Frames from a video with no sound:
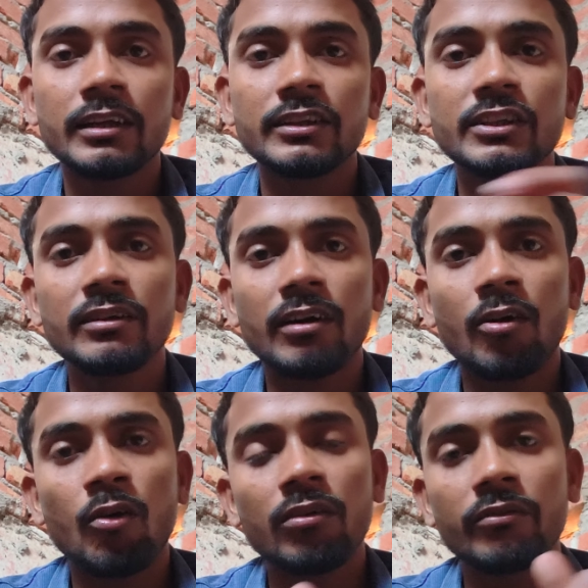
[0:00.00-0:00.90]
They
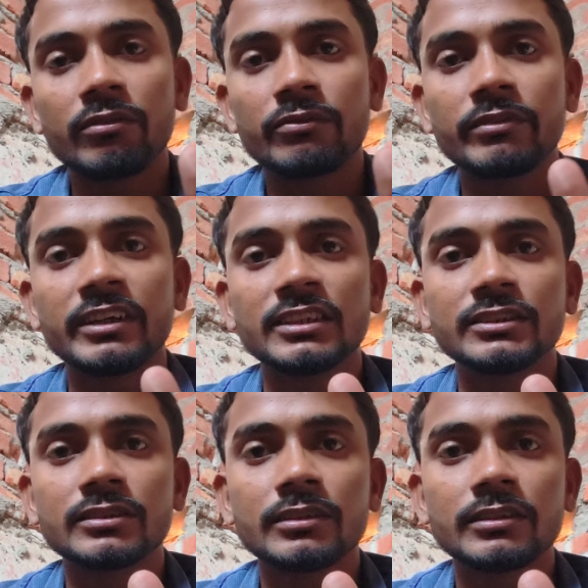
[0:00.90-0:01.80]
all of
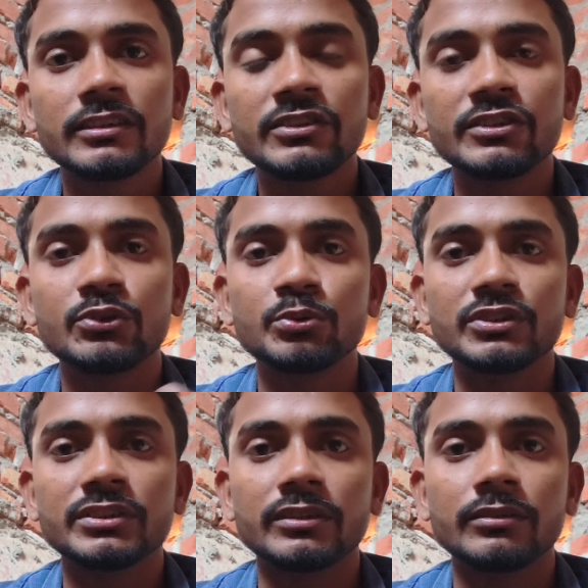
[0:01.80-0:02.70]
face this
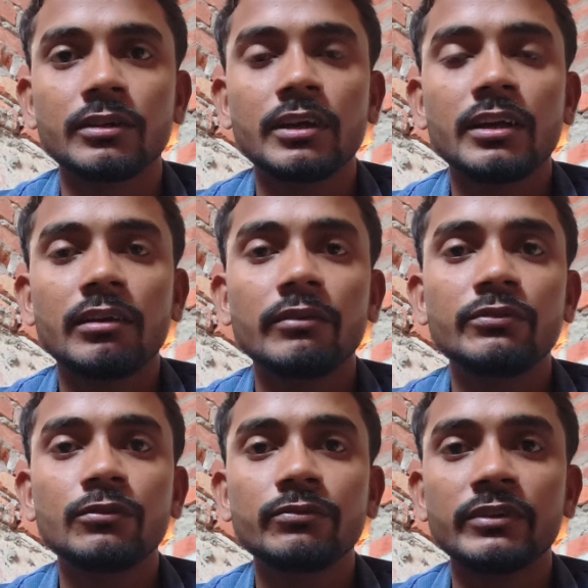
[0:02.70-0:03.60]
situation.
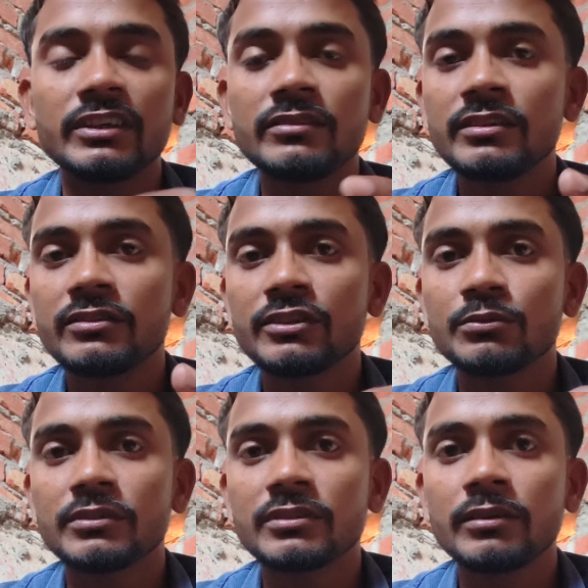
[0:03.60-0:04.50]
If you face this
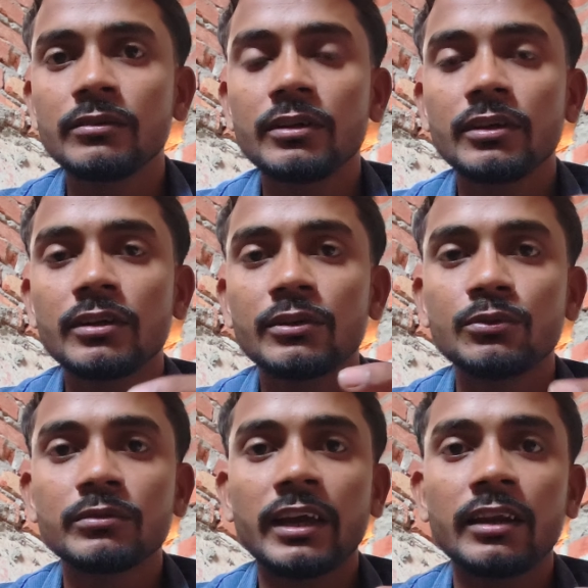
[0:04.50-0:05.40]
situation,
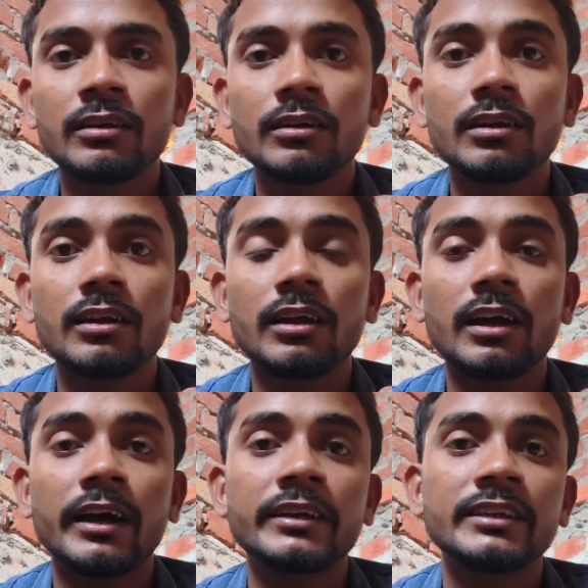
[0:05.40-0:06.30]
you can
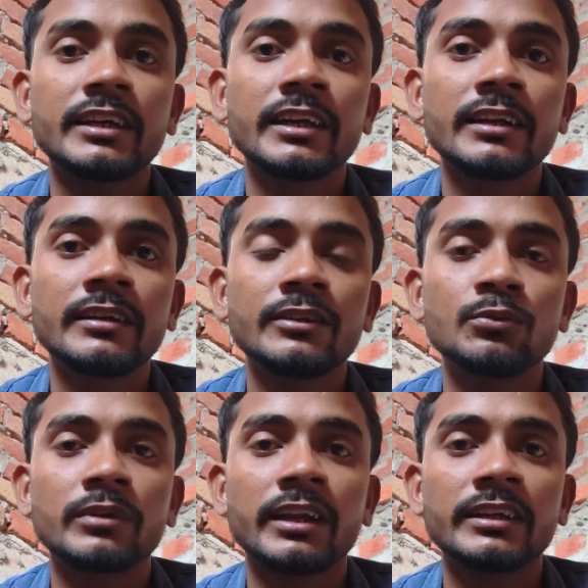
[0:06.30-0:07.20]
attain,
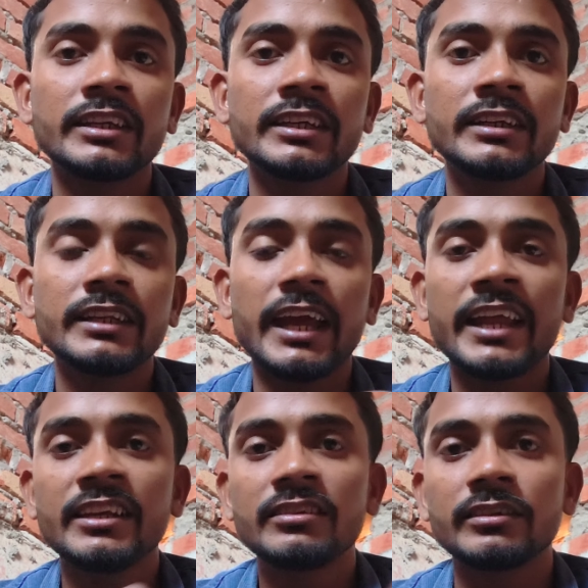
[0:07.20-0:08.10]
you can gain
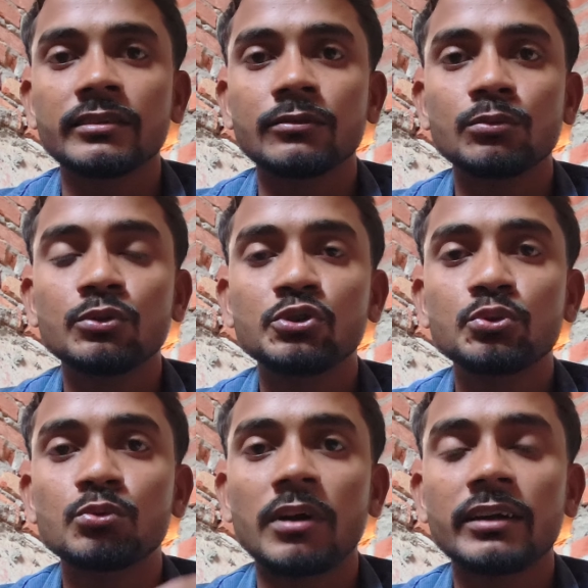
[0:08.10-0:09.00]
anything which
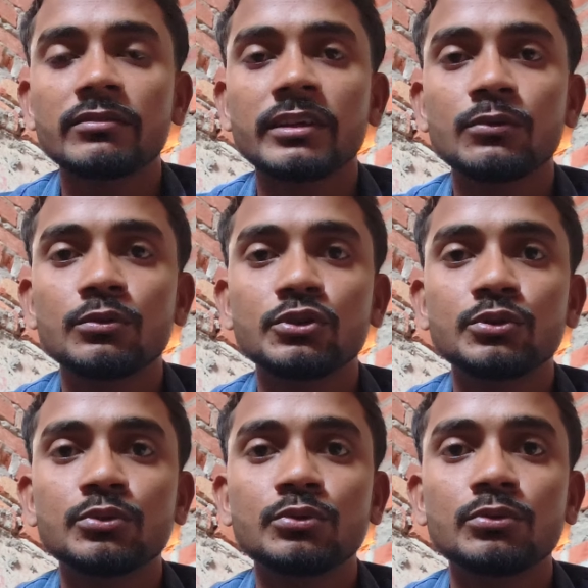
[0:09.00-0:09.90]
you want and which
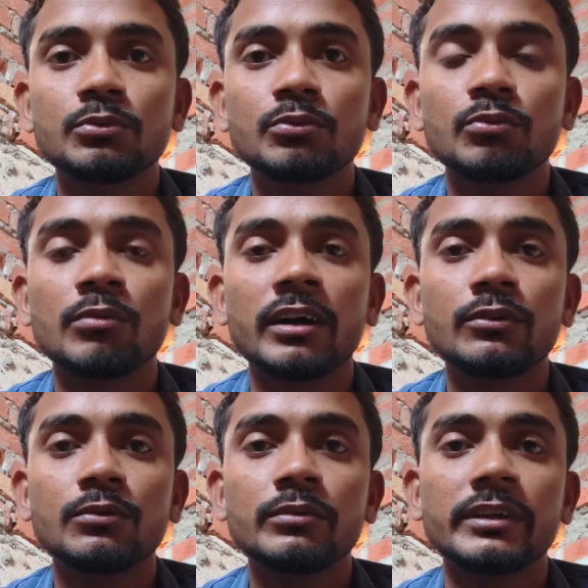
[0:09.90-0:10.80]
you
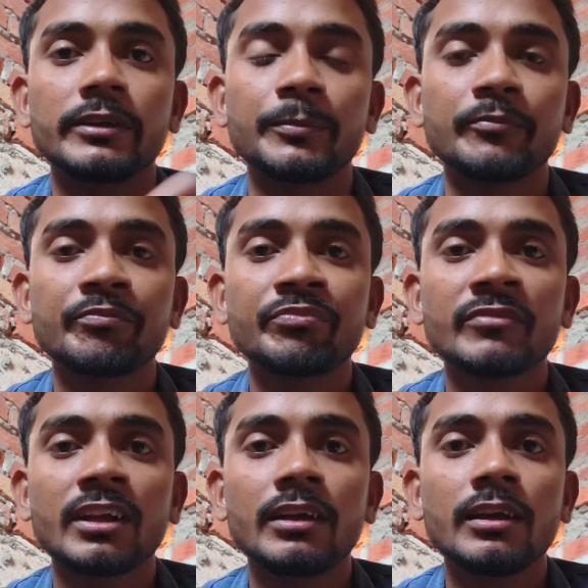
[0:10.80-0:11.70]
want to dream.
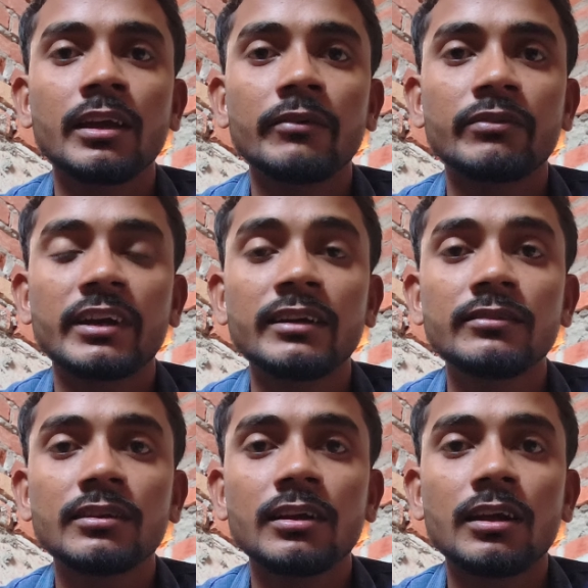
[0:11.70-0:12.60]

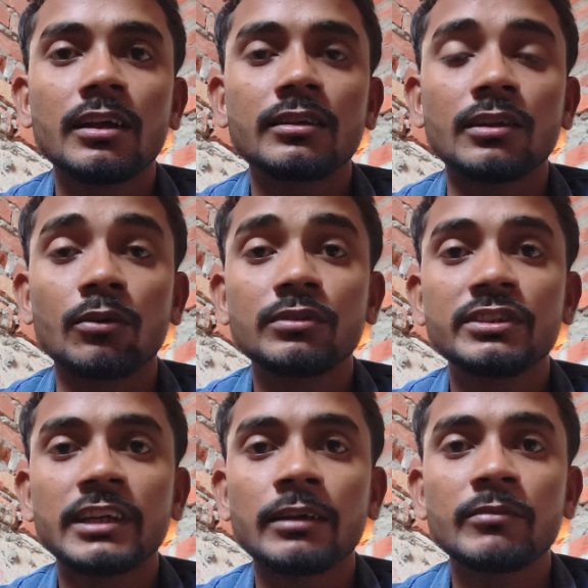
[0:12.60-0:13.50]
Friends, now
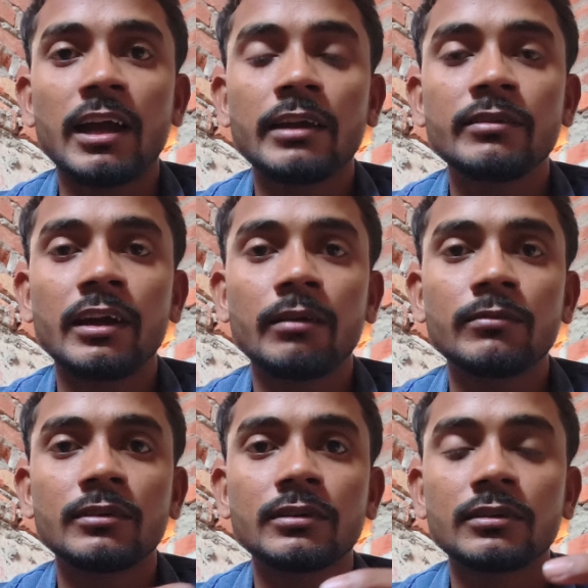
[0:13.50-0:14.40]
this time I
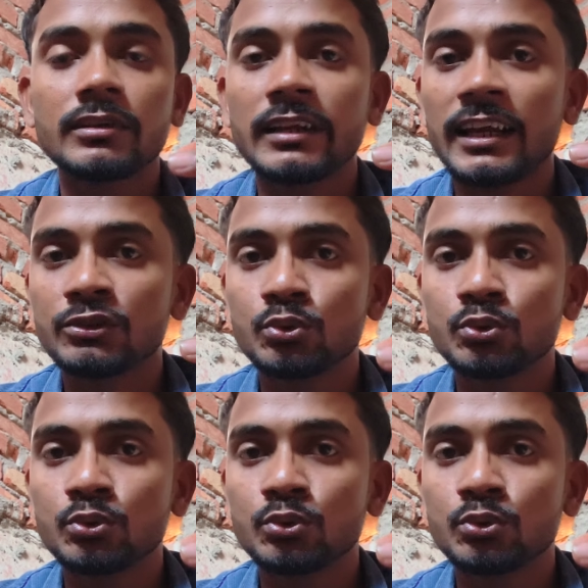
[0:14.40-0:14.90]
have a class